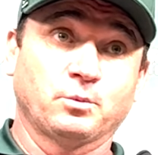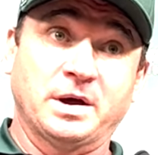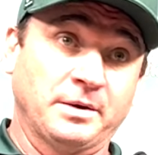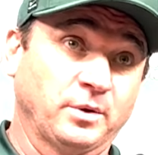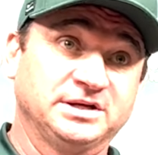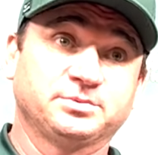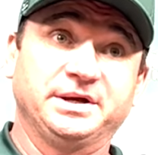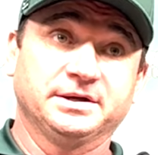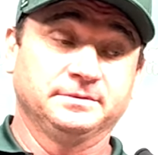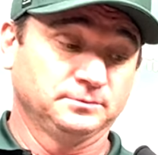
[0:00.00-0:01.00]
at ways
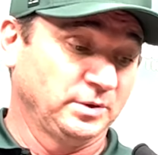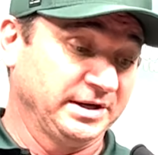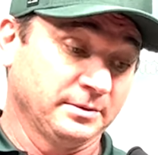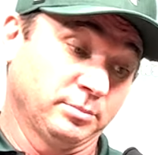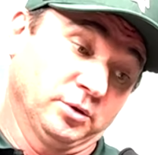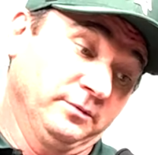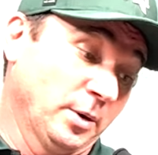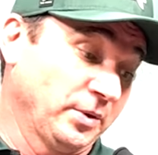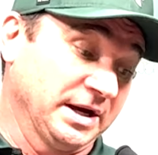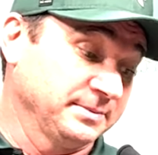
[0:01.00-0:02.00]
we can improve,
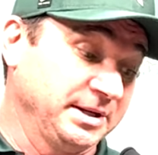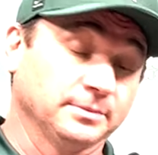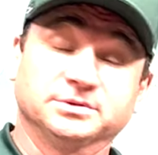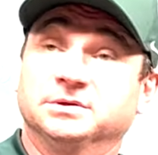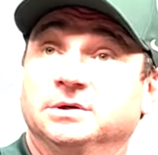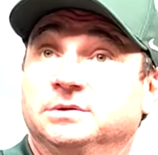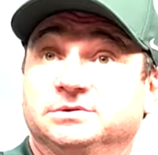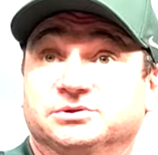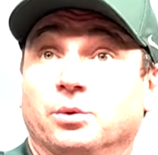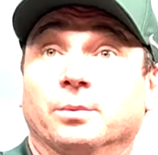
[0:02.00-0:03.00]
but we got to be able to
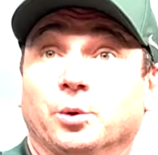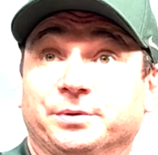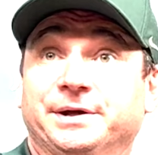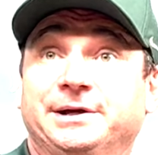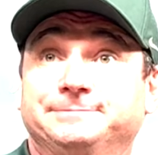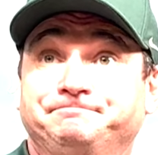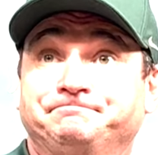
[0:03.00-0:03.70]
score more than that.